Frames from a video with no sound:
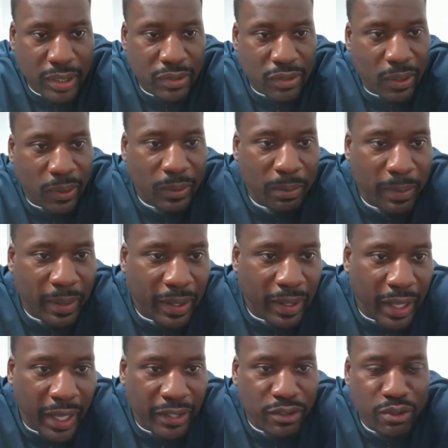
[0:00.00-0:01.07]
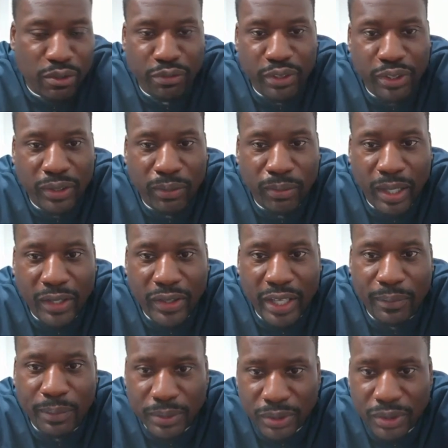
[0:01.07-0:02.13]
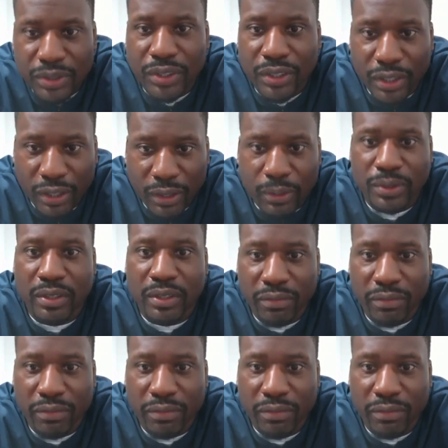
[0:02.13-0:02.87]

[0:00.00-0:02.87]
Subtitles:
it's all about how you feel around that position coach,